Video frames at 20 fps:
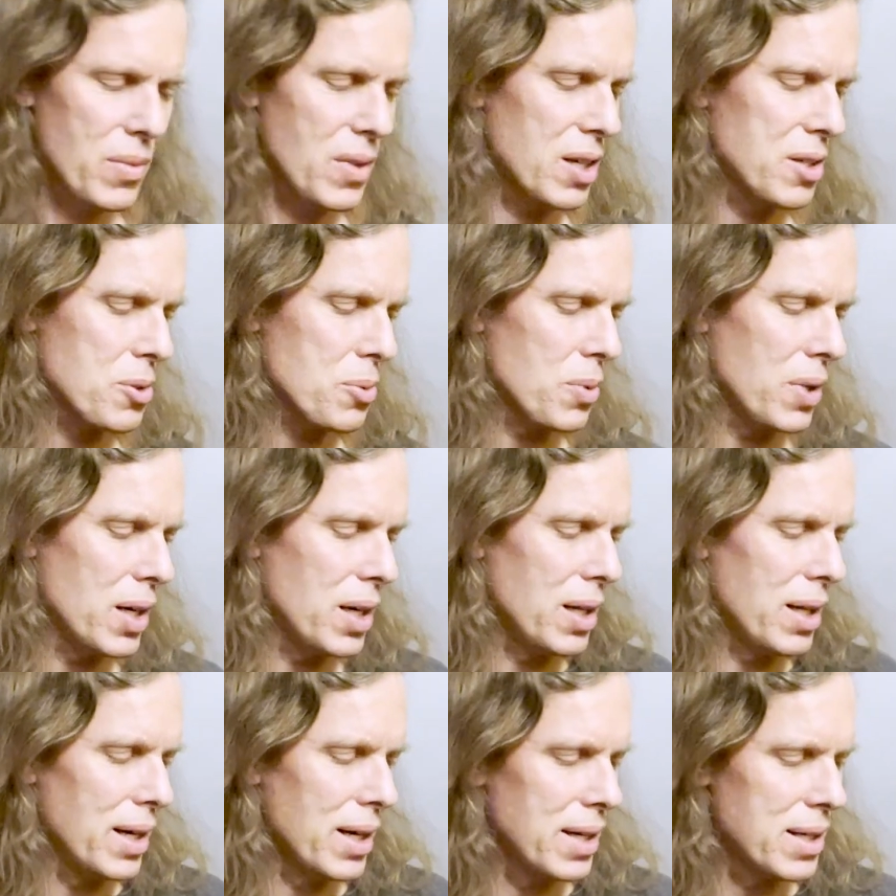as
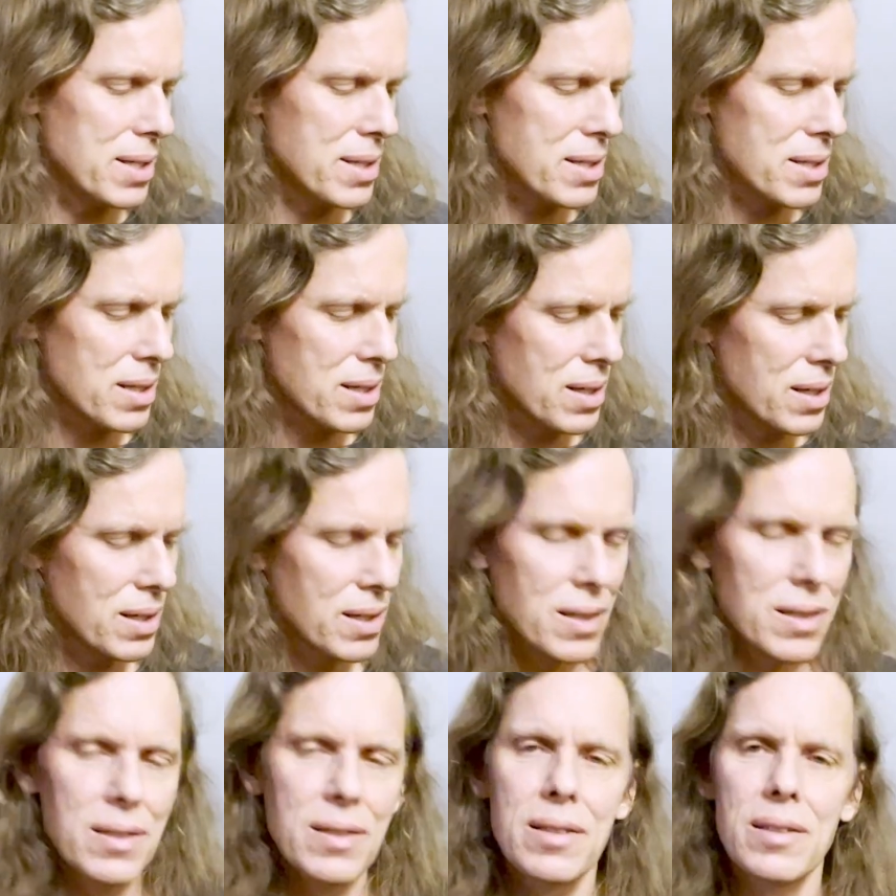well as
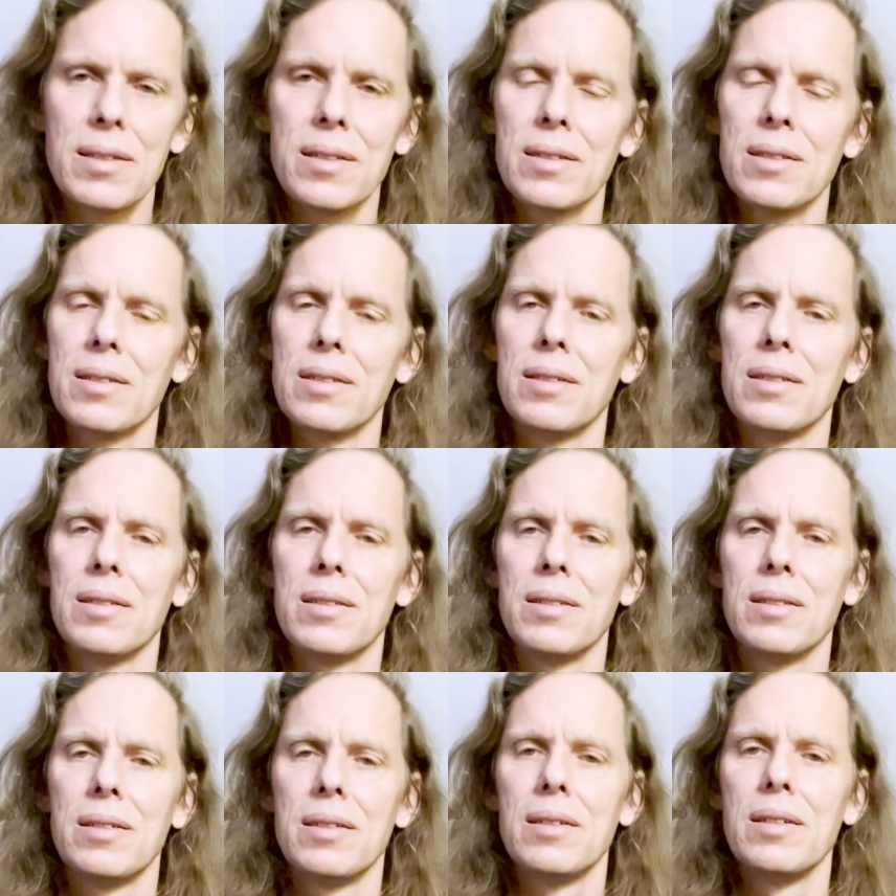
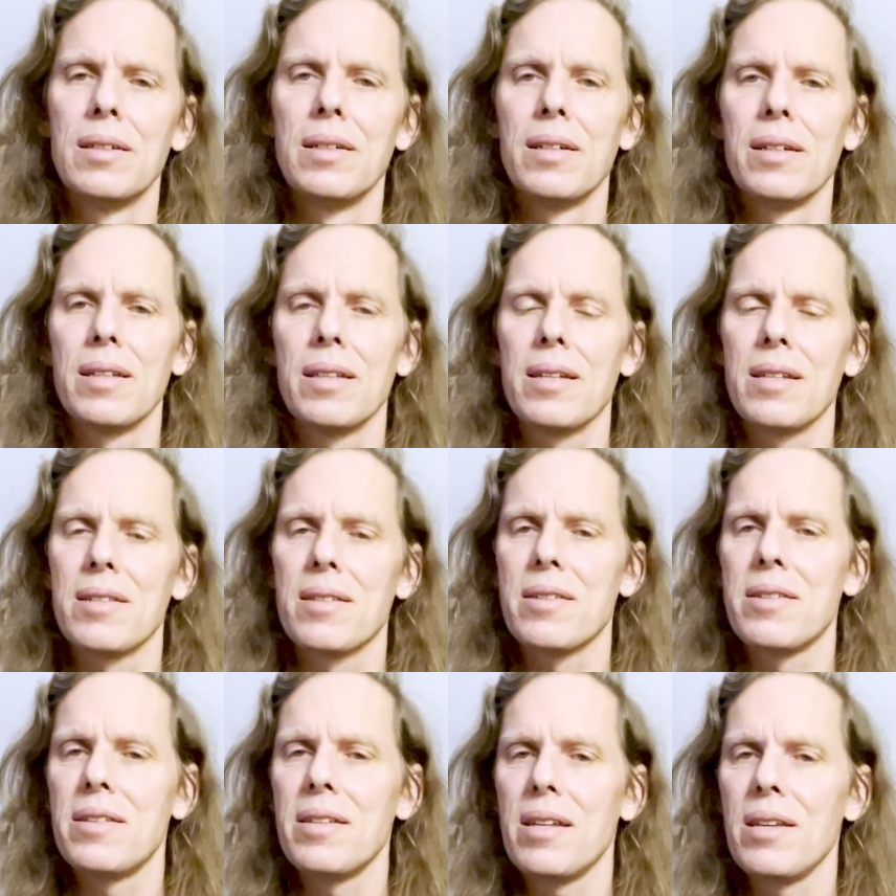
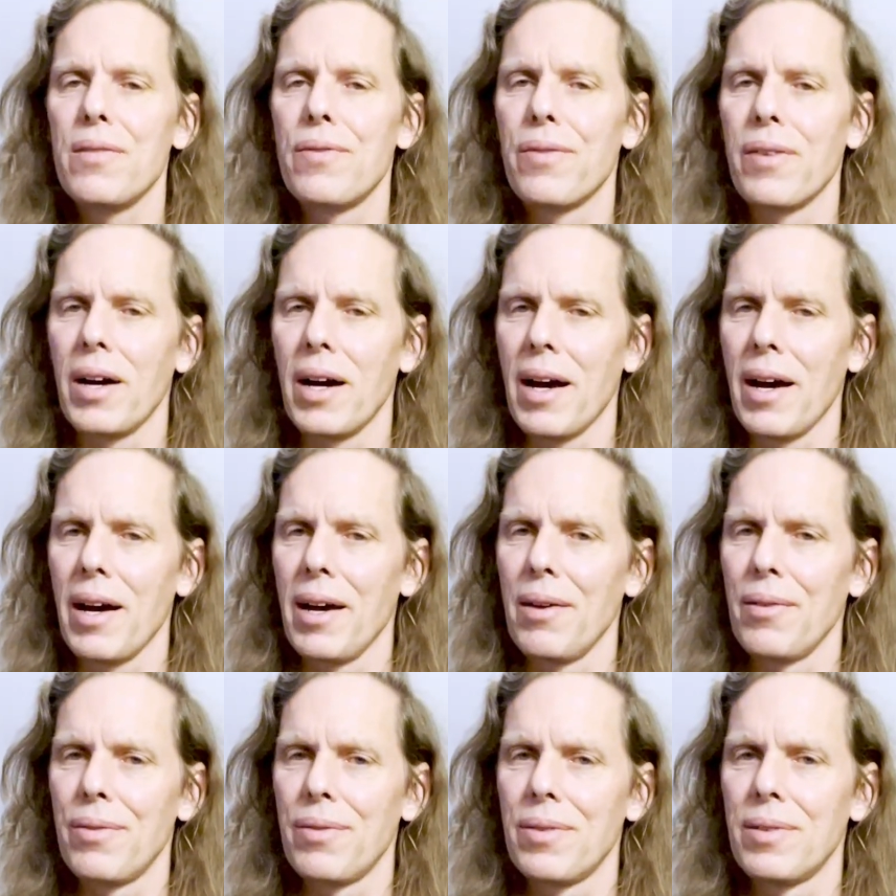this
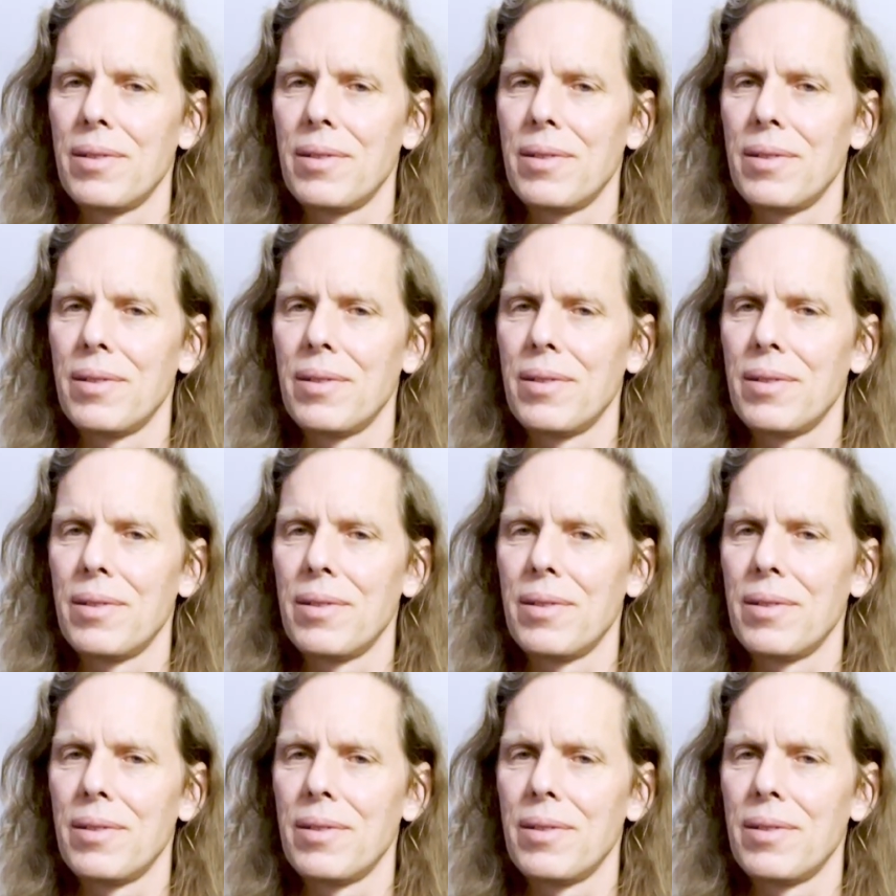D5